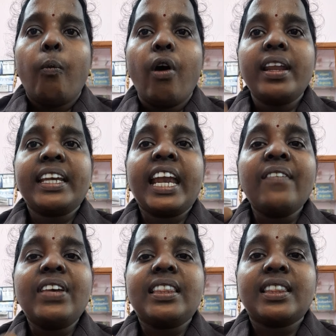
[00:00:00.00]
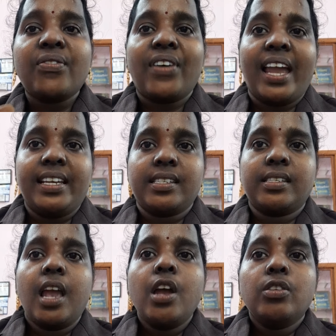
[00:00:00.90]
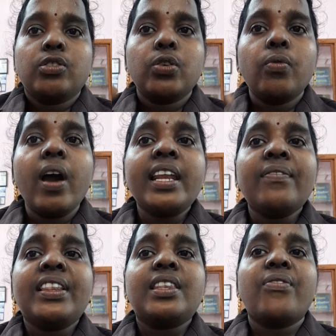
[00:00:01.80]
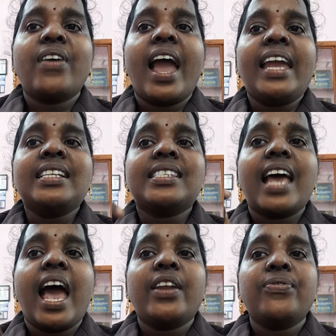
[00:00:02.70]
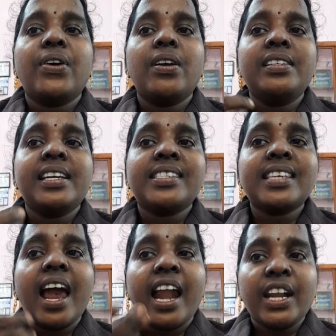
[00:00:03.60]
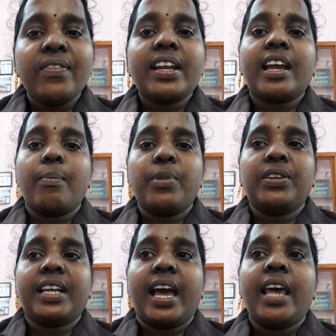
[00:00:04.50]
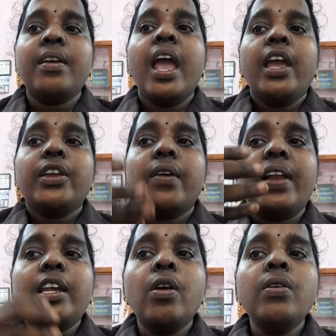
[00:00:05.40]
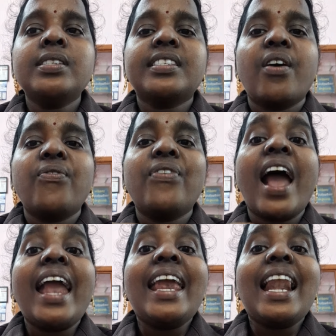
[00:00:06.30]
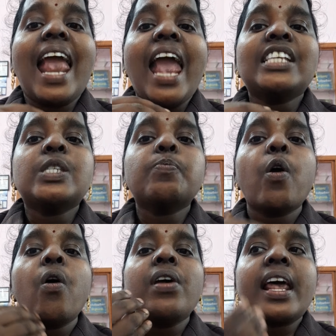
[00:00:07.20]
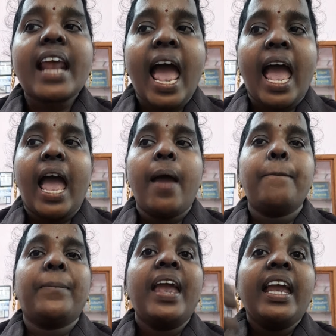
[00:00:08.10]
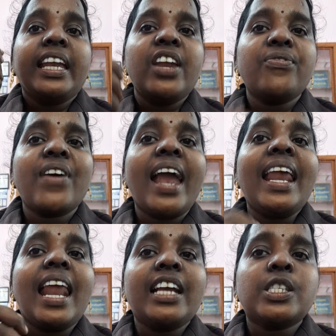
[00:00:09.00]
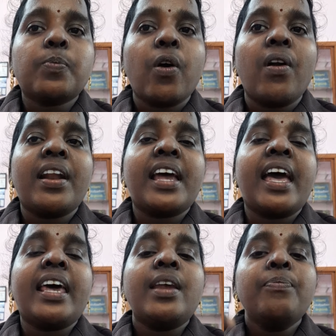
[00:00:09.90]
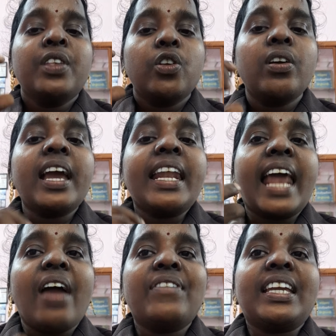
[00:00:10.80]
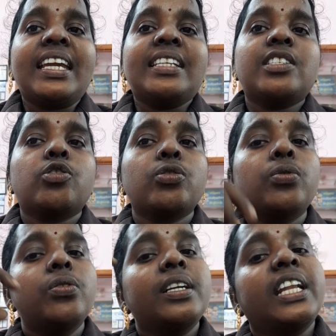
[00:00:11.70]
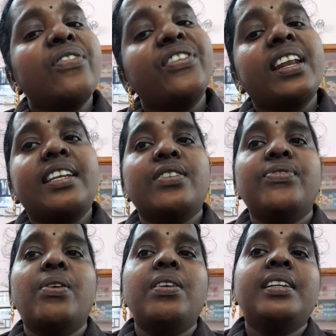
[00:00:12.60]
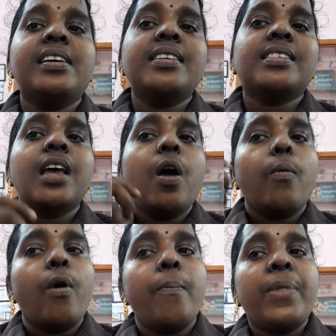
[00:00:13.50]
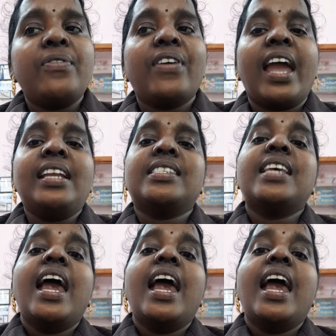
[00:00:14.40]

Working with the files. To work with the files and folders on your computer, you will use the File Explorer app. In File Explorer, you can navigate to different folders, open files,